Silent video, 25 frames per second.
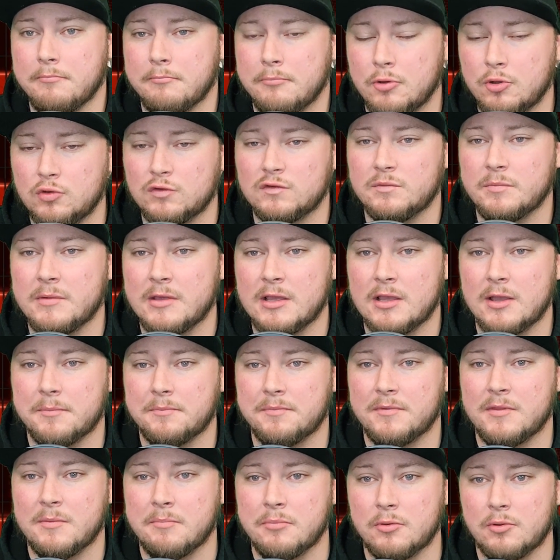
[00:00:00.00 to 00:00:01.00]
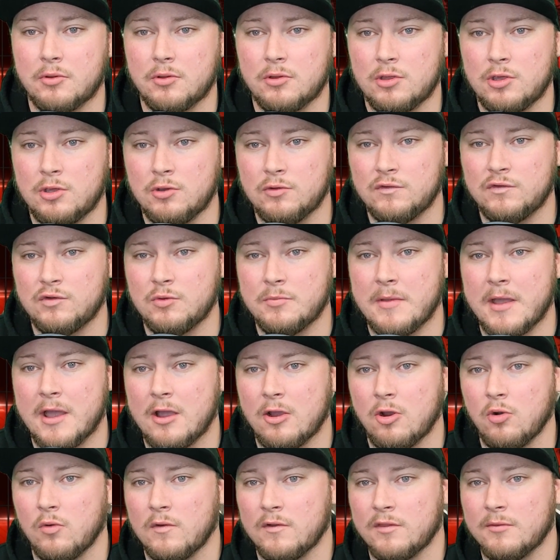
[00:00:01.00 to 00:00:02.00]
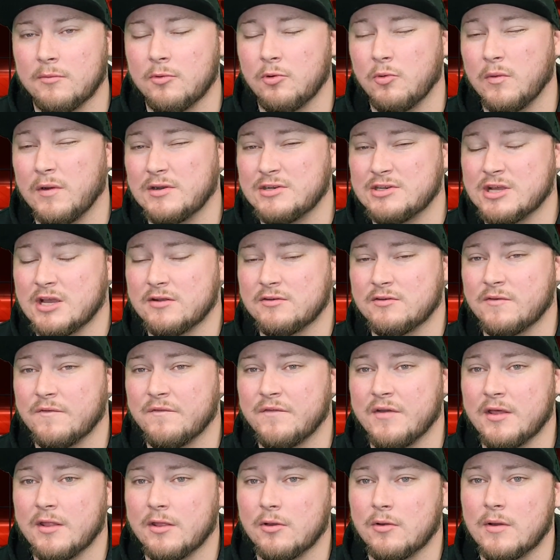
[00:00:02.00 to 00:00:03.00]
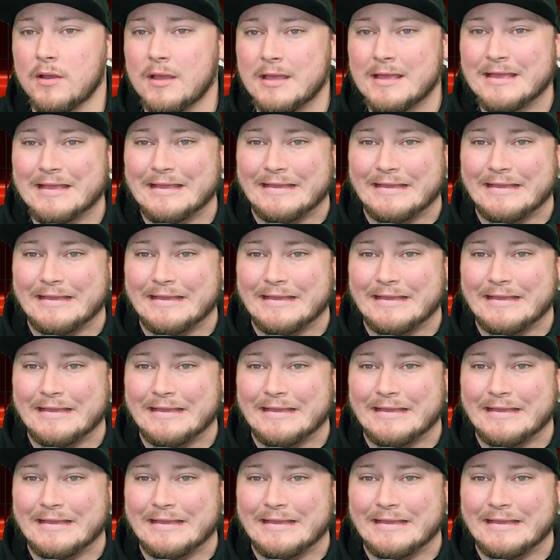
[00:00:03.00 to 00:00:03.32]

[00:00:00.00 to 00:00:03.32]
boosts me up the YouTube algorithm to reach out to fellow